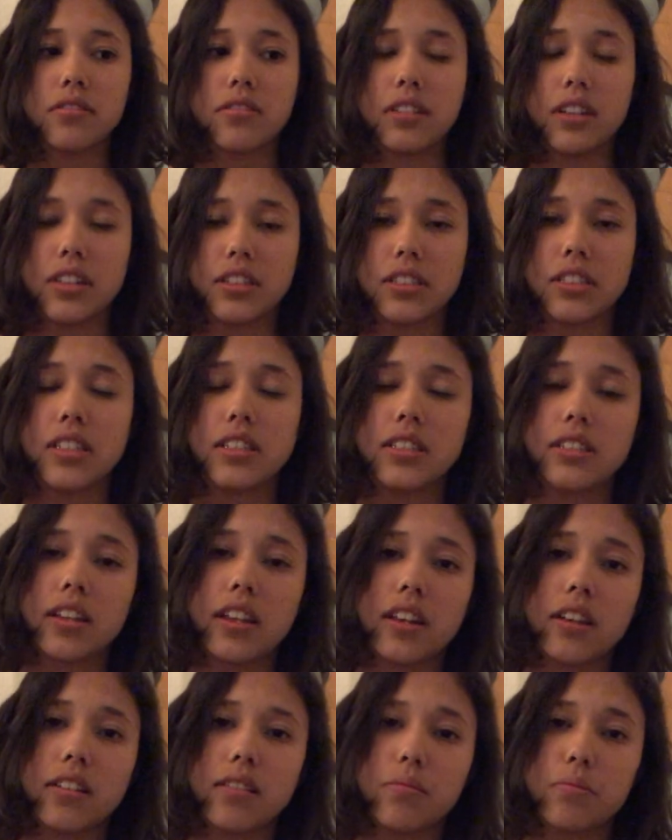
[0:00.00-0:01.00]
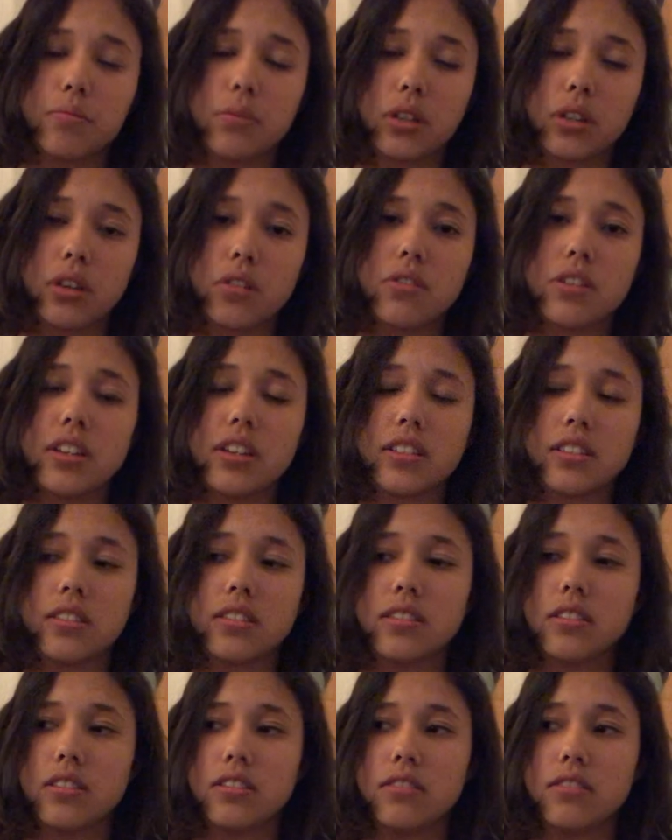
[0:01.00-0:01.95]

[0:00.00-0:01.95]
Laertes and Polonius